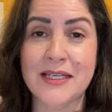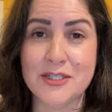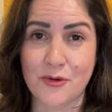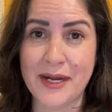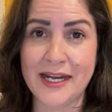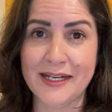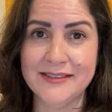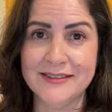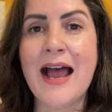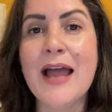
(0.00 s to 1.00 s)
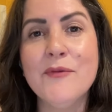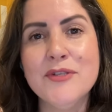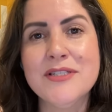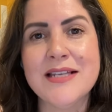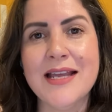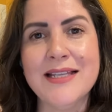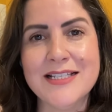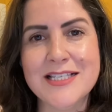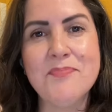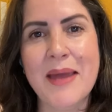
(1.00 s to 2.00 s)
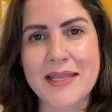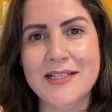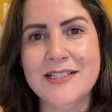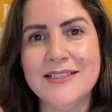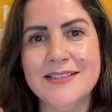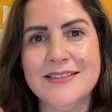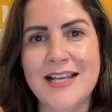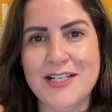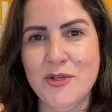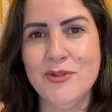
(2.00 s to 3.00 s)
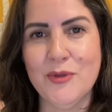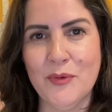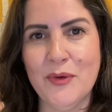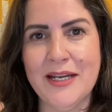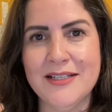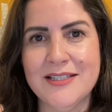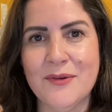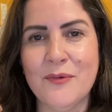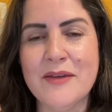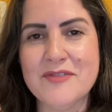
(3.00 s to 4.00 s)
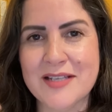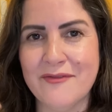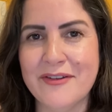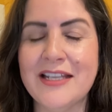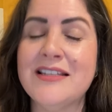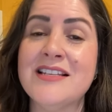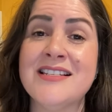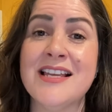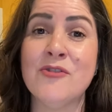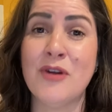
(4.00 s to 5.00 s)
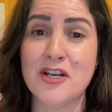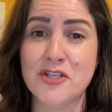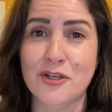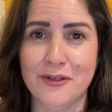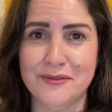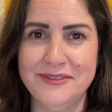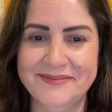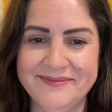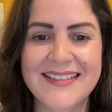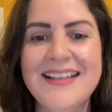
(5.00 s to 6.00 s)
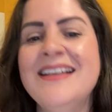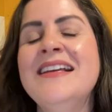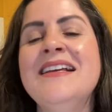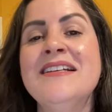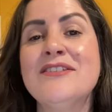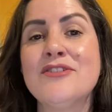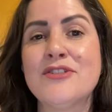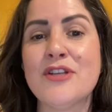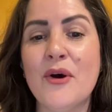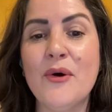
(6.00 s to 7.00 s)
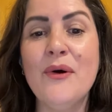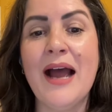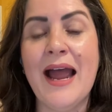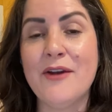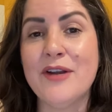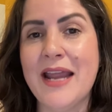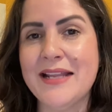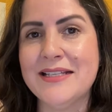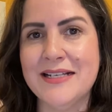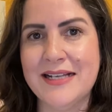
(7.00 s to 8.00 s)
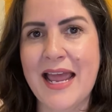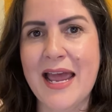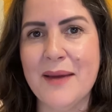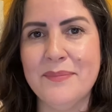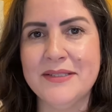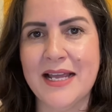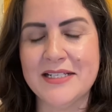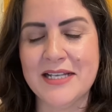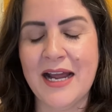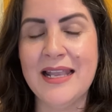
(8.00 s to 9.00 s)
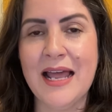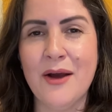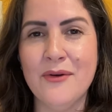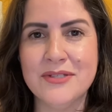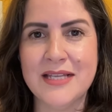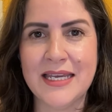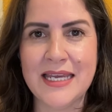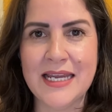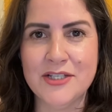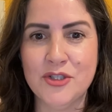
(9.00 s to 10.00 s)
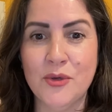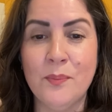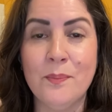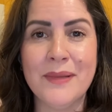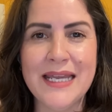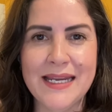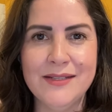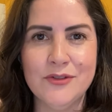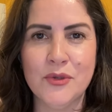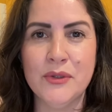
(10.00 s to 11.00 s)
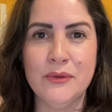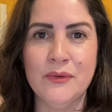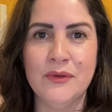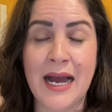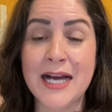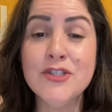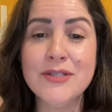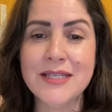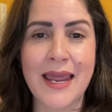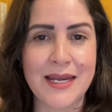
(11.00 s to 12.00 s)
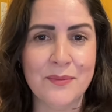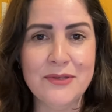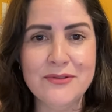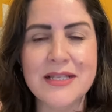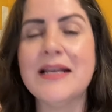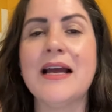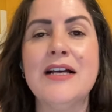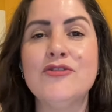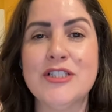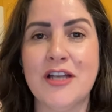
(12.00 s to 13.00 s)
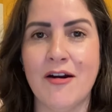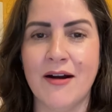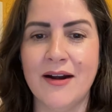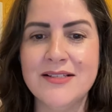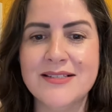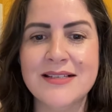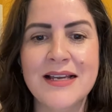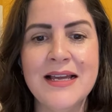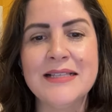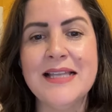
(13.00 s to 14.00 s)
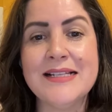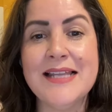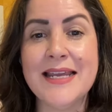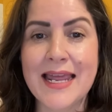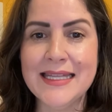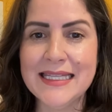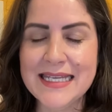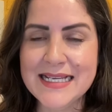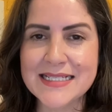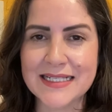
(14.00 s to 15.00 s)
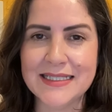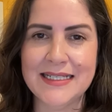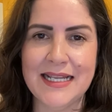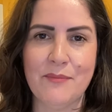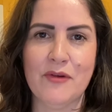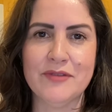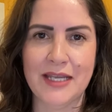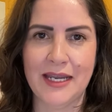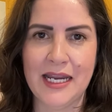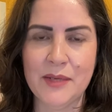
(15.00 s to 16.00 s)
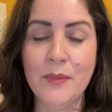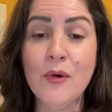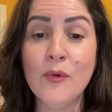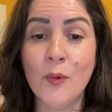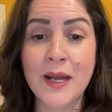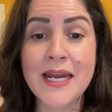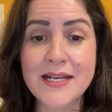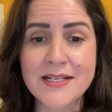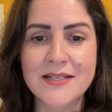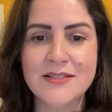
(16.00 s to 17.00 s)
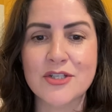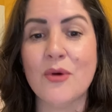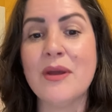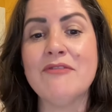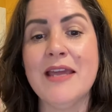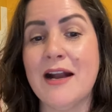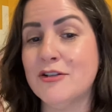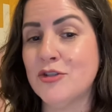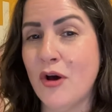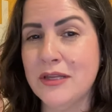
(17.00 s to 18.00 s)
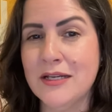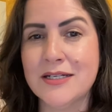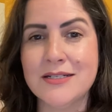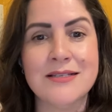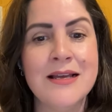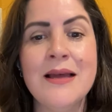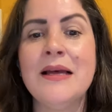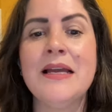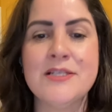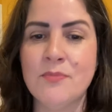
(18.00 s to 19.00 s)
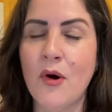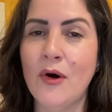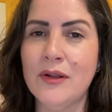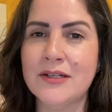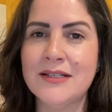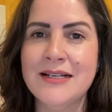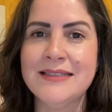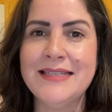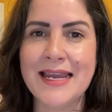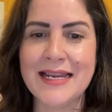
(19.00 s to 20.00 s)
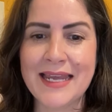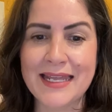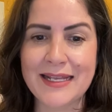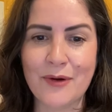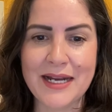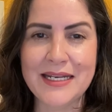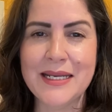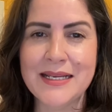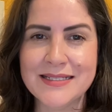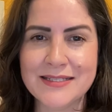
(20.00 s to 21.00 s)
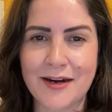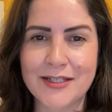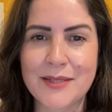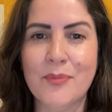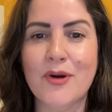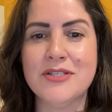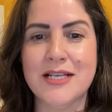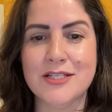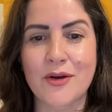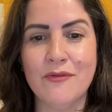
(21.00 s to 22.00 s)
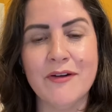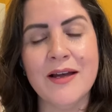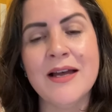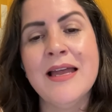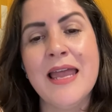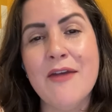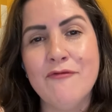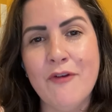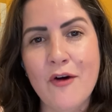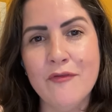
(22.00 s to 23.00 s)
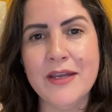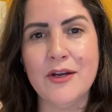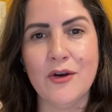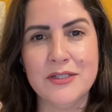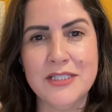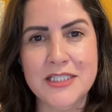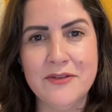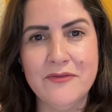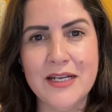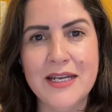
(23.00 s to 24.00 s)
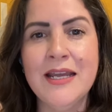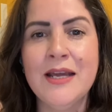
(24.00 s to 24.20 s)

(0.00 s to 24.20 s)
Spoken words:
screen, I would say that's better that you do it with something that is educational. So I created an app that allows the kid to play through 100 animals, like 100 cards, that they can listen the name of the animal, read. So if they are toddlers, smaller, they can already start the process of evolving cognitively